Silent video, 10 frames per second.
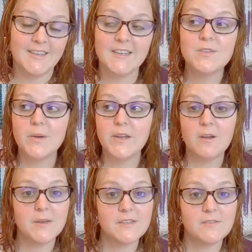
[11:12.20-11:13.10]
And so I
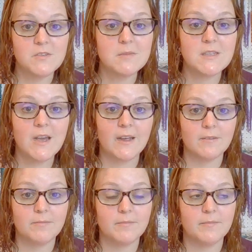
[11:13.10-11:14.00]
cut myself some slack.
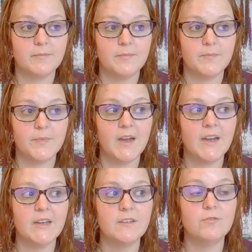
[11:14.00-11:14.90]

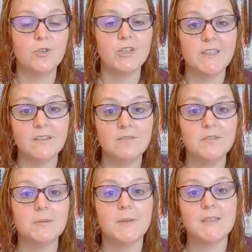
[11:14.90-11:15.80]
I forgive
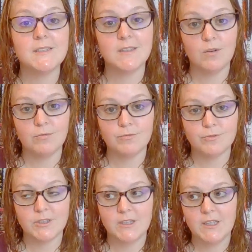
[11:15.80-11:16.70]
myself.
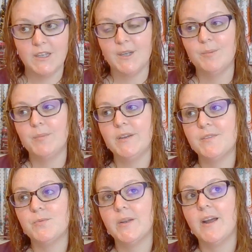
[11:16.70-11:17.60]

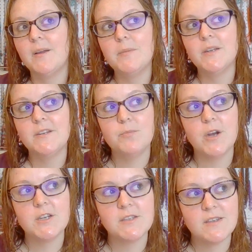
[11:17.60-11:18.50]
Because when I'm in a
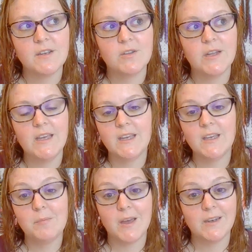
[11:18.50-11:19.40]
depression cycle, I can't
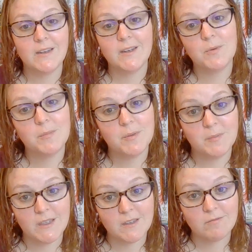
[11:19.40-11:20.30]
get mad at anyone but
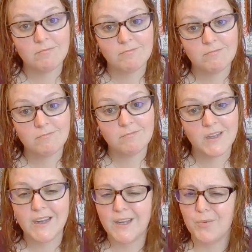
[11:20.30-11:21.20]
me.
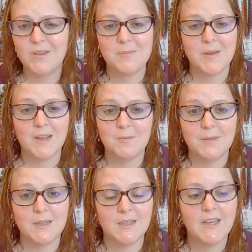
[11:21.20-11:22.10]
And I get really mad at
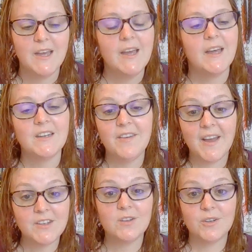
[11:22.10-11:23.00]
me. And I've
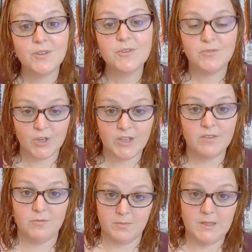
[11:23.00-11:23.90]
had to learn to
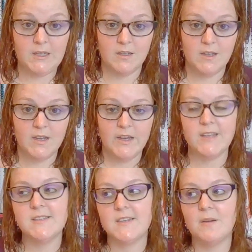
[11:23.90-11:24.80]
forgive me
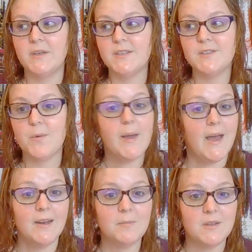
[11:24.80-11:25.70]
and stop being so
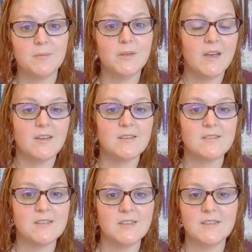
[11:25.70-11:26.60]
mad at me
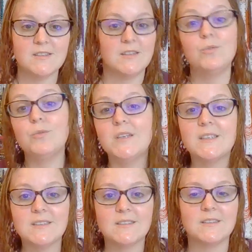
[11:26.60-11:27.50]
because it is an
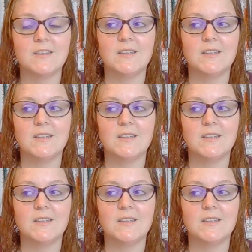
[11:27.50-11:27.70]
illness